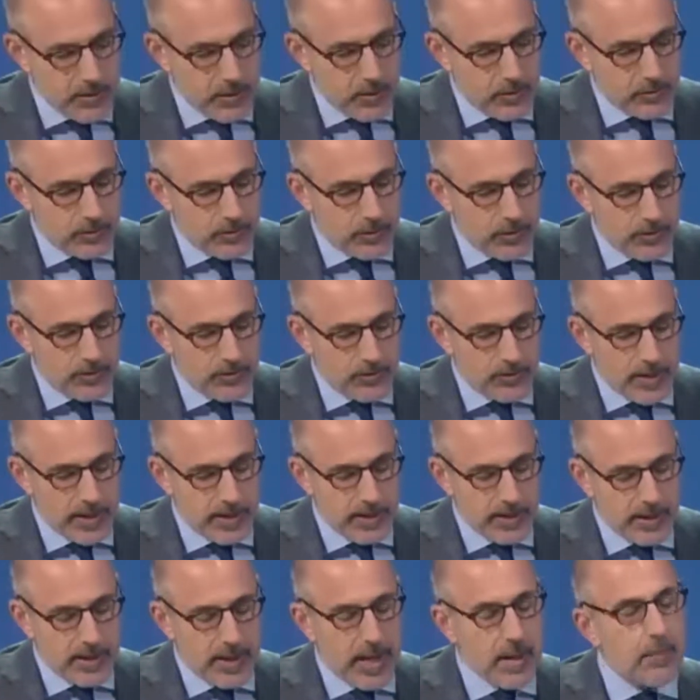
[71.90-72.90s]
those in a
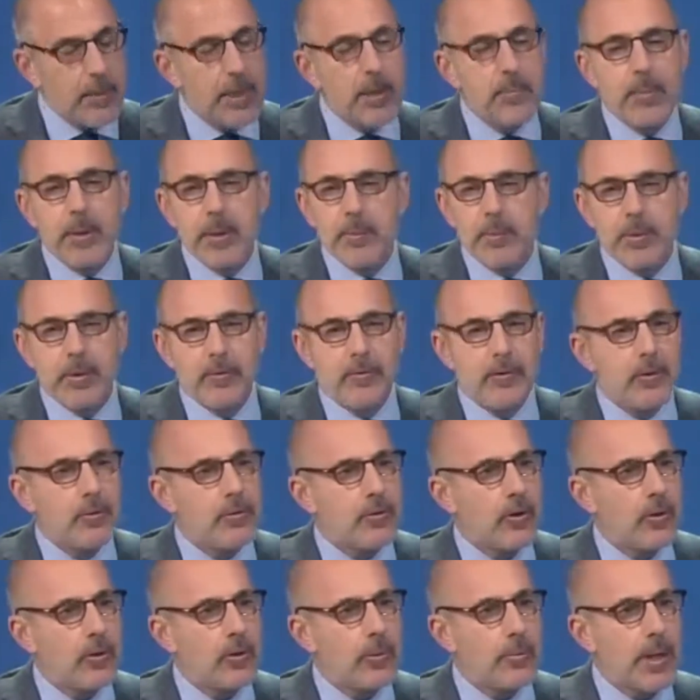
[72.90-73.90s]
second. How many people have you
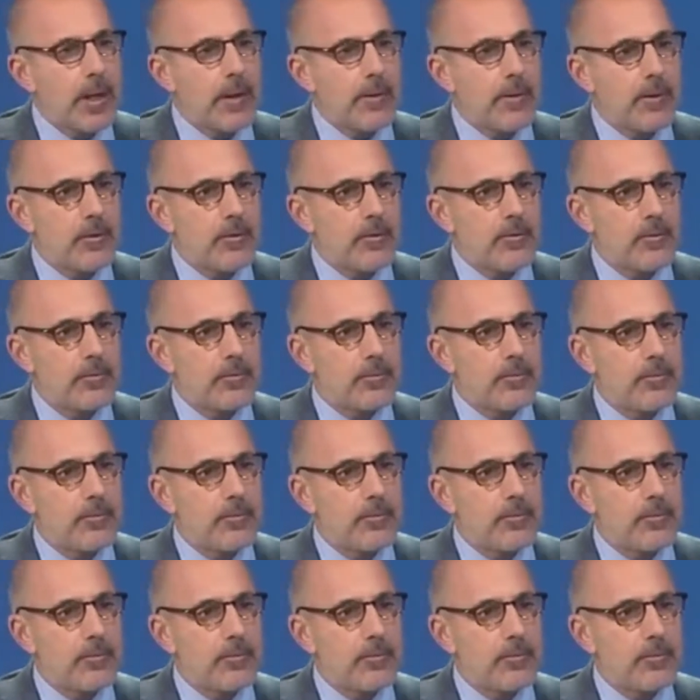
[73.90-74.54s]
told about this?